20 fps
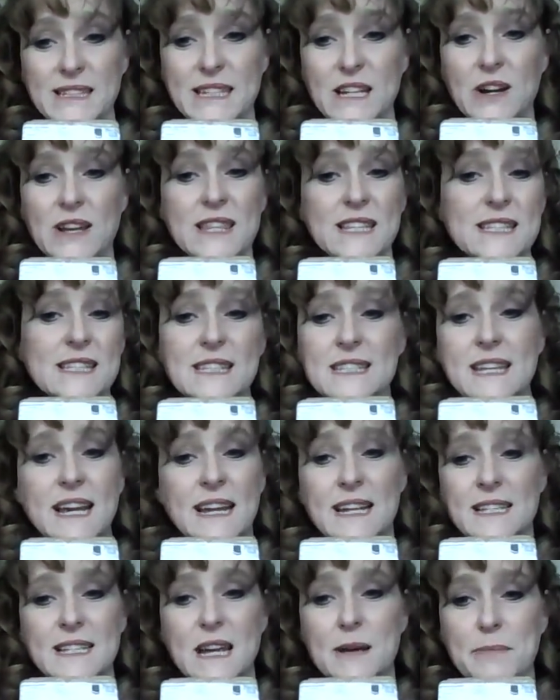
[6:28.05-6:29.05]
And this is the second
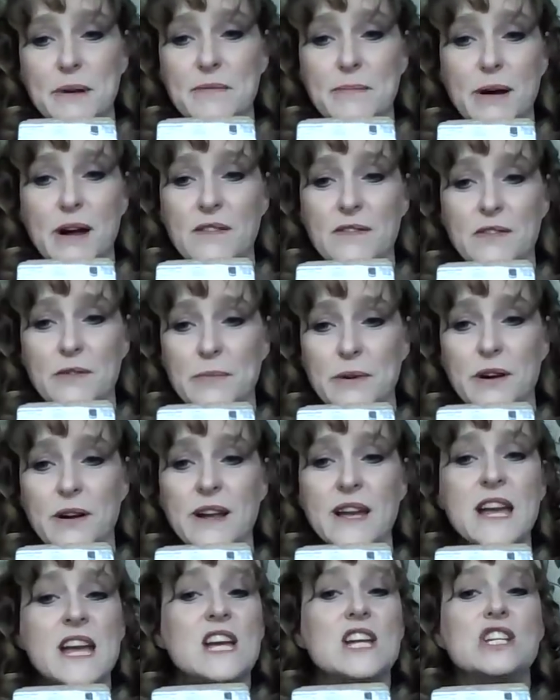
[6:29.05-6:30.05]
time I bought from her.
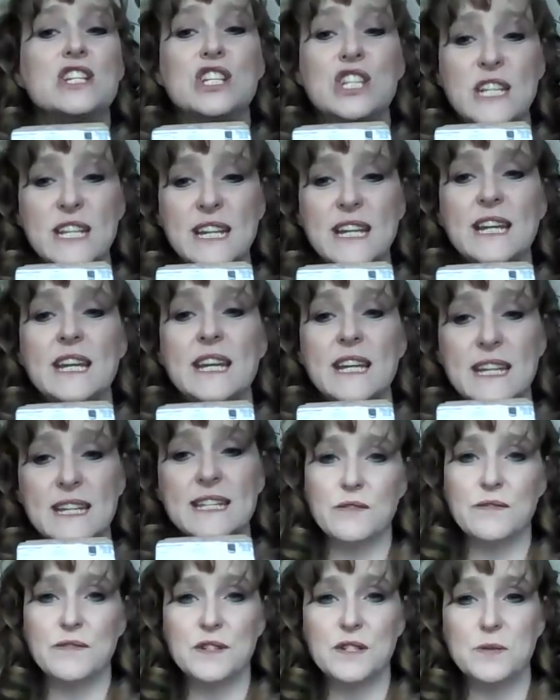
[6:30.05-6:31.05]
She is
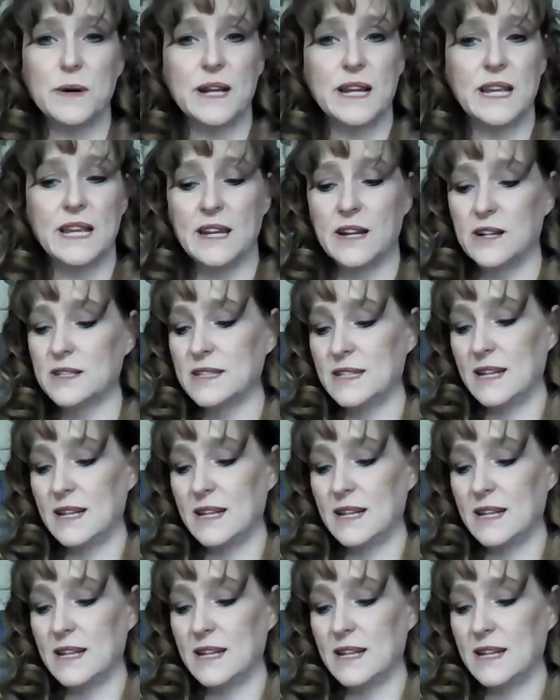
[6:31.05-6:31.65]
for twenty years,